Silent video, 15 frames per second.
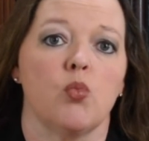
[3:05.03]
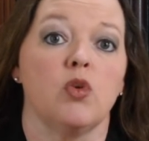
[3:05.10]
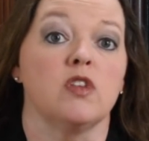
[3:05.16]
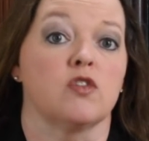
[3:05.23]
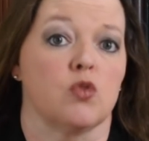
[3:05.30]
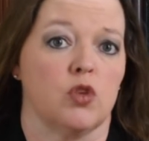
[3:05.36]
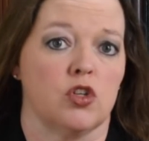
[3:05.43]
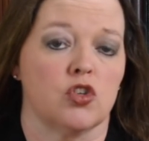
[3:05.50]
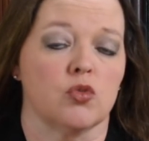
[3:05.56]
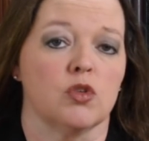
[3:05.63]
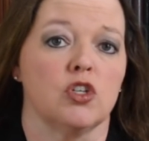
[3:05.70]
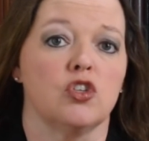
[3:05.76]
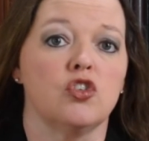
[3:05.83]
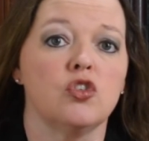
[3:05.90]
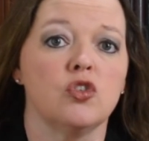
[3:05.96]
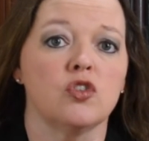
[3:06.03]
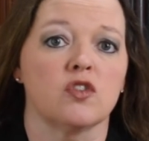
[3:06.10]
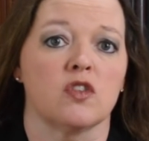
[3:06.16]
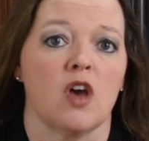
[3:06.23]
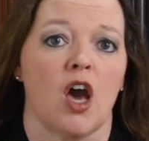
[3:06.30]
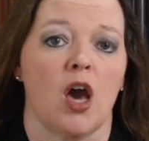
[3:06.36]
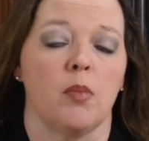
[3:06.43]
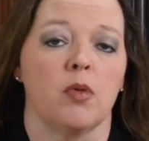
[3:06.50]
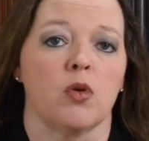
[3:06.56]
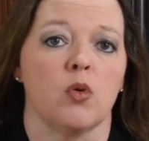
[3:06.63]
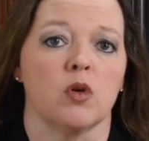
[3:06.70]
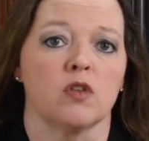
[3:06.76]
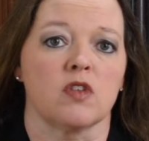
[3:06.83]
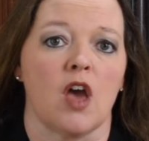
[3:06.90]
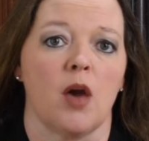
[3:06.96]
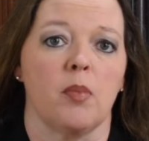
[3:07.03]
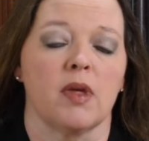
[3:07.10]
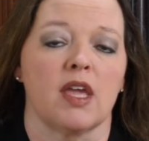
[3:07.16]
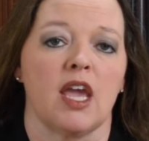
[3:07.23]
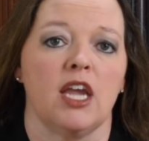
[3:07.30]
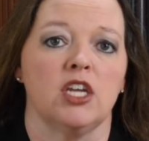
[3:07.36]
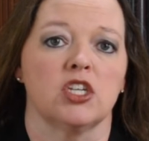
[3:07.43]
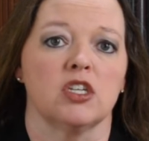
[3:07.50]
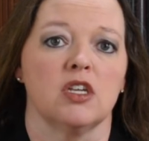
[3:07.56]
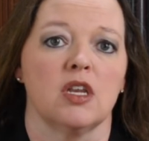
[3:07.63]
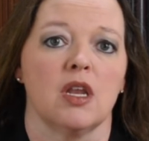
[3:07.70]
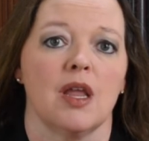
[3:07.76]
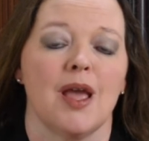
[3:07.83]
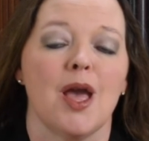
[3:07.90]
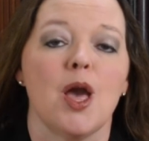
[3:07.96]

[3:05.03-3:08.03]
is going to reduce the obligor's obligation.